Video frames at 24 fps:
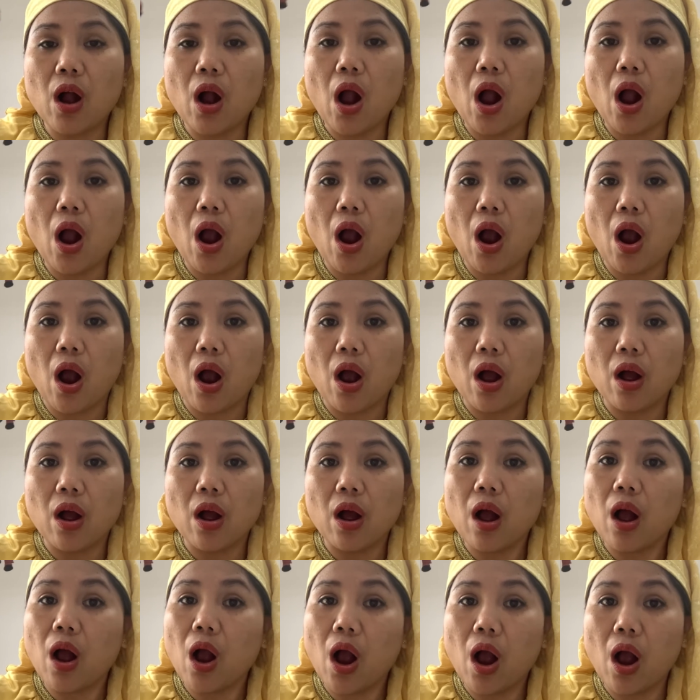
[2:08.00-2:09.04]
Oh,
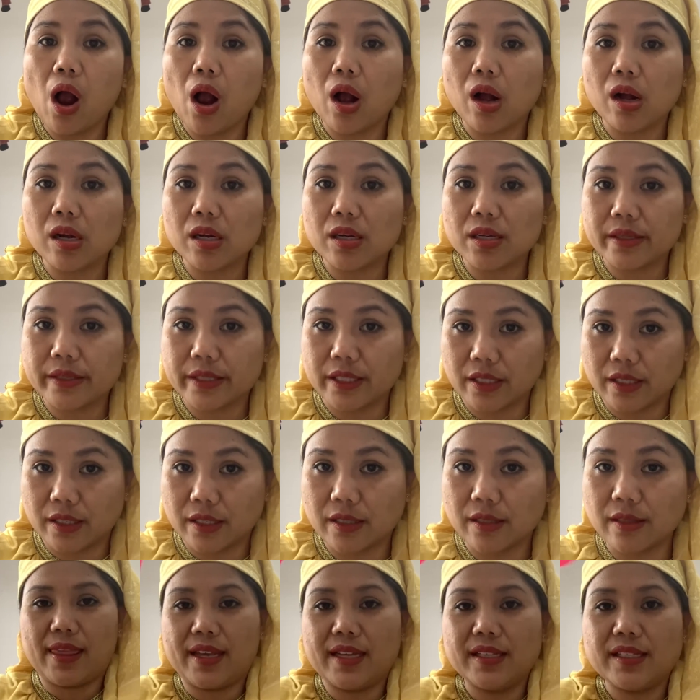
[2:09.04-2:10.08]

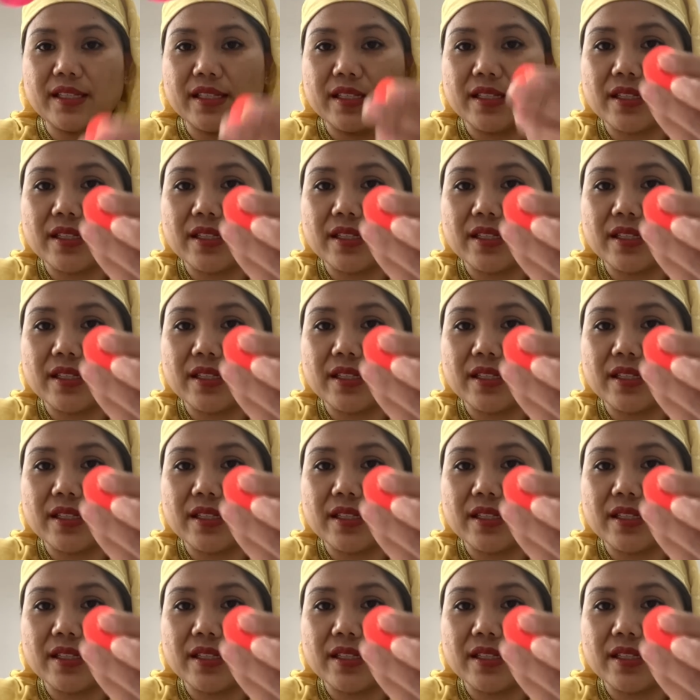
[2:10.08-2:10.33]
ox. This is